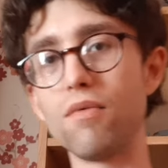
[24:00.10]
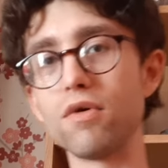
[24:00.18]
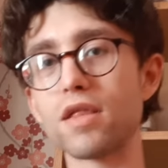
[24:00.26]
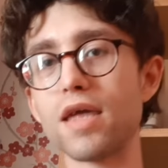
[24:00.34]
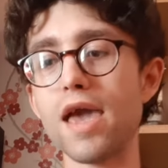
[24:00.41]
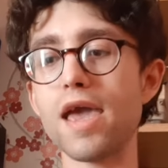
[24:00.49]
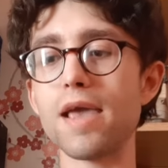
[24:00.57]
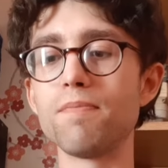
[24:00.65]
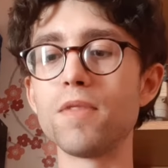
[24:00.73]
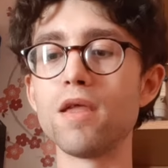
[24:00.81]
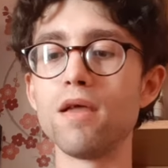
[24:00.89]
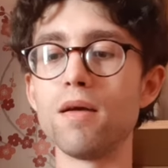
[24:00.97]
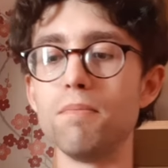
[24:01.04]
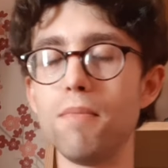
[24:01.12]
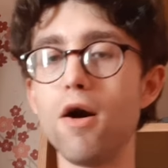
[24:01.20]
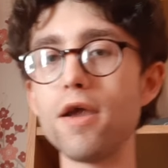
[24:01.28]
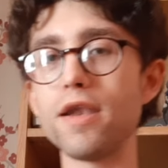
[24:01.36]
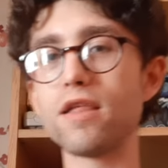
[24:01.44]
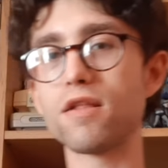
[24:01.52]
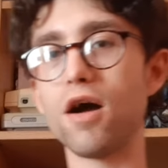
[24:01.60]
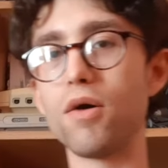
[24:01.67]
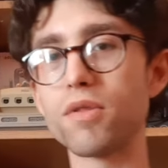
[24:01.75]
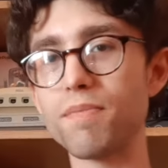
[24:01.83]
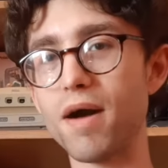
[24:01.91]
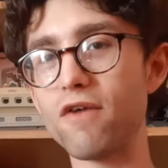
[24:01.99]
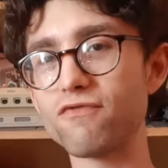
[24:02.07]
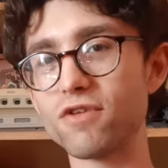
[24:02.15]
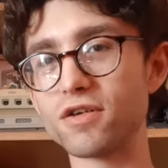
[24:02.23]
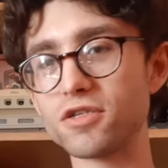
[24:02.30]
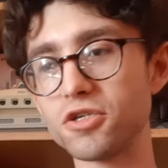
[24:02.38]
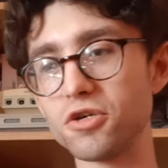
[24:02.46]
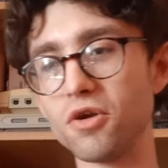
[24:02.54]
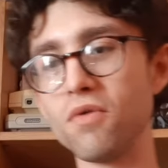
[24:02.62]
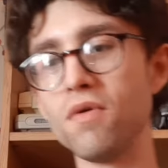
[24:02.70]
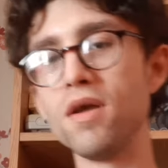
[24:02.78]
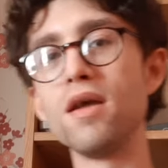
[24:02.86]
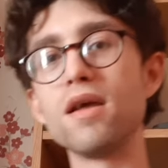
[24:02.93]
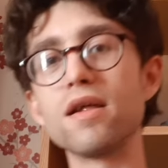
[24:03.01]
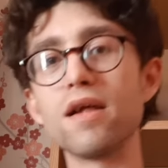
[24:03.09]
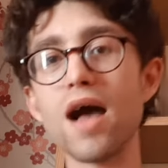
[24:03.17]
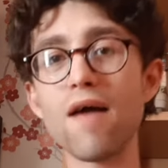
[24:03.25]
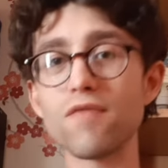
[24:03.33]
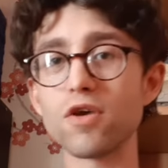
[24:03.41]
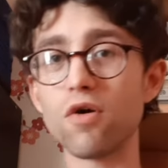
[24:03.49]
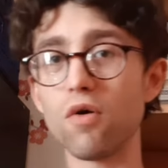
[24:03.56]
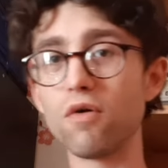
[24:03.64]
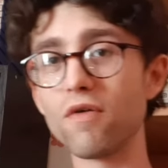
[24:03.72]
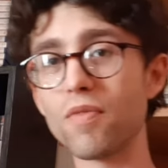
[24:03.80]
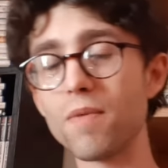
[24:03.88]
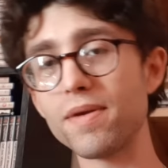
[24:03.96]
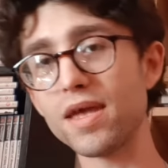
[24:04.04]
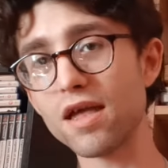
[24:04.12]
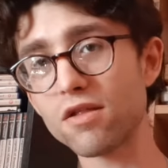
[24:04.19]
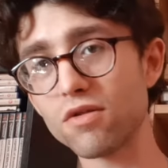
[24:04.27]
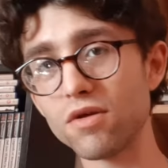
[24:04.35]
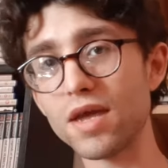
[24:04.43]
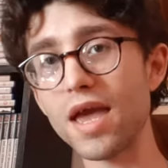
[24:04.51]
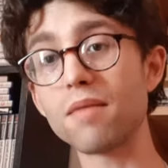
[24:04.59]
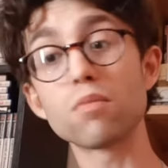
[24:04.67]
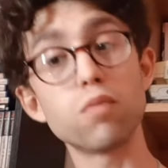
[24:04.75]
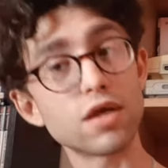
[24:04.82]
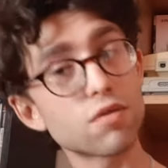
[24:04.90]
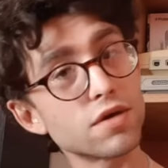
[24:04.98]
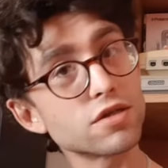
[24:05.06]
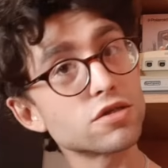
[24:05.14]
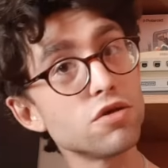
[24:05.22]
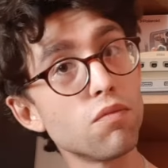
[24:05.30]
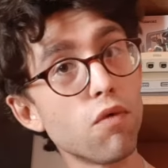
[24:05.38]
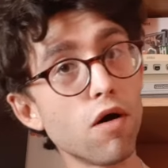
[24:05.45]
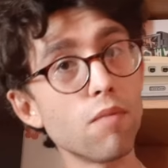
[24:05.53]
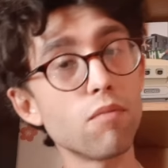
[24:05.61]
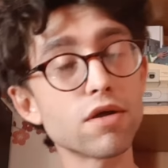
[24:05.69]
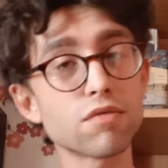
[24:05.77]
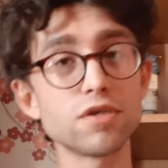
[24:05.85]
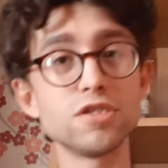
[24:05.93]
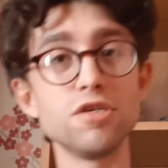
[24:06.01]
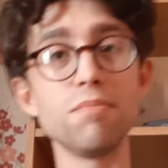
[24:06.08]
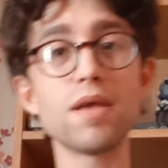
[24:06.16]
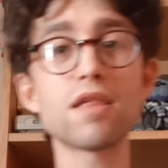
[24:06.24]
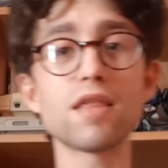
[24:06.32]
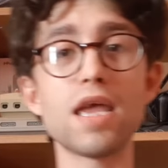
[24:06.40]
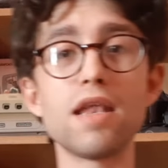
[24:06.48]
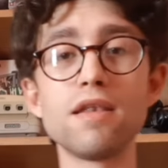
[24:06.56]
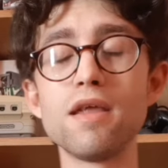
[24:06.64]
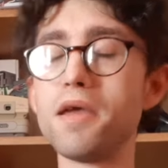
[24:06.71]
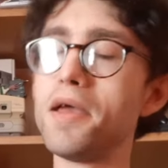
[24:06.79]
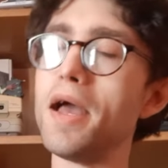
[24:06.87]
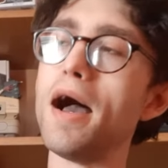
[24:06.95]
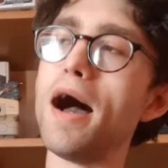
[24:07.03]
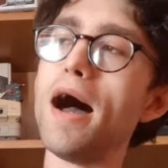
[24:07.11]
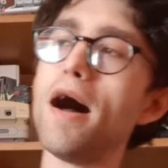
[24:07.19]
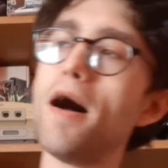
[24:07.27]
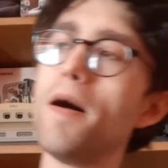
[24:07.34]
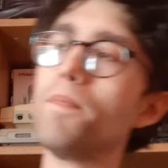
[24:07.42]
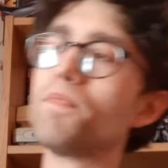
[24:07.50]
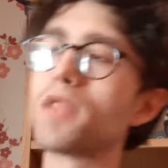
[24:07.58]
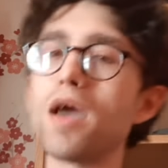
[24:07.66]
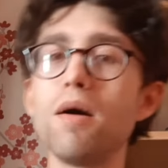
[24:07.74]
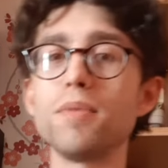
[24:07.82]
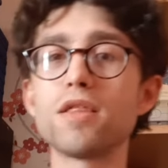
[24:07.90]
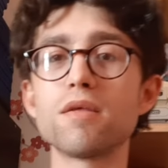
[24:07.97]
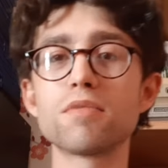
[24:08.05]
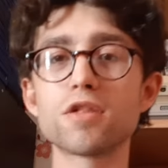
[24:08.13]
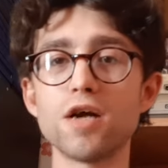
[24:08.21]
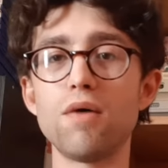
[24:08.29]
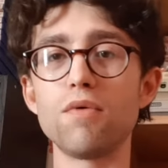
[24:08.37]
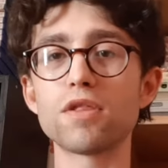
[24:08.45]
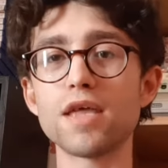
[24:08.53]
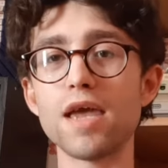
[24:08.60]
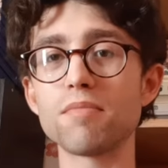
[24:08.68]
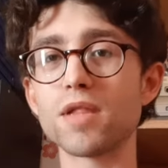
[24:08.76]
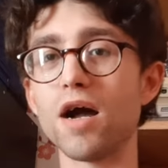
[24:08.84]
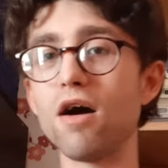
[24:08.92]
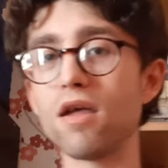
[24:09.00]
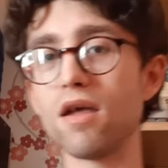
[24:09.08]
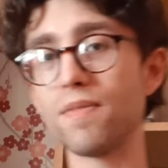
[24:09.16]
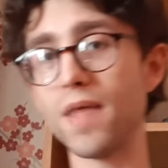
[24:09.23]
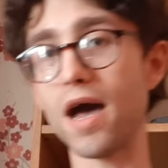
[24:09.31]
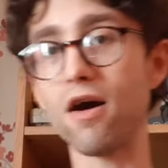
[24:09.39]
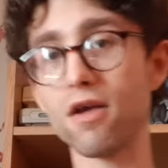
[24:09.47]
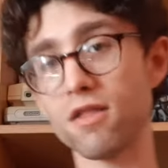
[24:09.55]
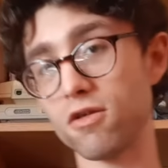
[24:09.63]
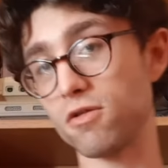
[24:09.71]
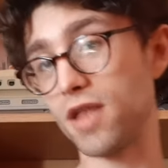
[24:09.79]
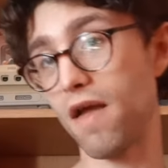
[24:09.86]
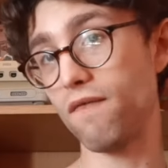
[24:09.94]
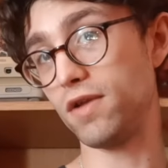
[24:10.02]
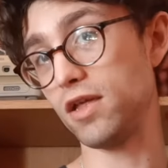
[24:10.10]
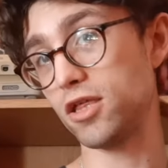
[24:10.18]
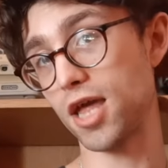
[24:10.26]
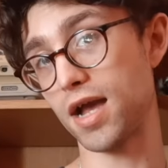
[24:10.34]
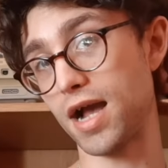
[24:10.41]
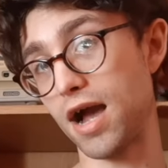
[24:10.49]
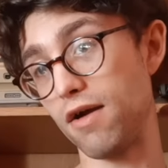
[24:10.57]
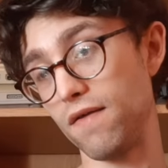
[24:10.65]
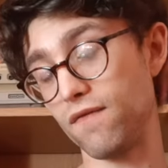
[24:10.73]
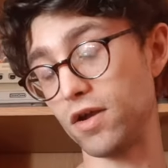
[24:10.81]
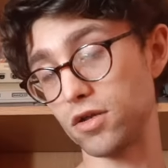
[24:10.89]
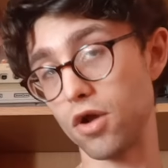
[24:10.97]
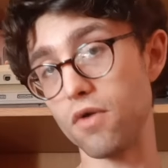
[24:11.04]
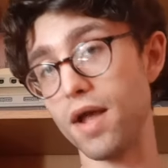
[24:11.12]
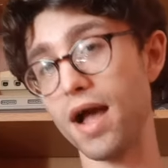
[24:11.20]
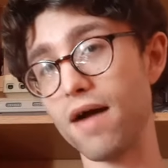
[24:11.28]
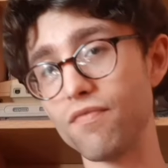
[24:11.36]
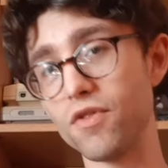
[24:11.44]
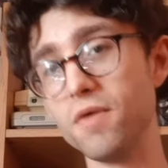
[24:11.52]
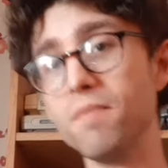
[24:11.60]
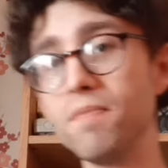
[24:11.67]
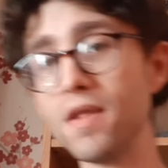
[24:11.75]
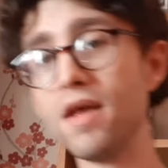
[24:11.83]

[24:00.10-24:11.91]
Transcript: Wars game. Mine is Star Wars Battlefront 2. Have you got all of the PS2 games? Which ones do you want? Which ones are you missing? Tell me some Star Wars games that I should definitely check out if I don't have them.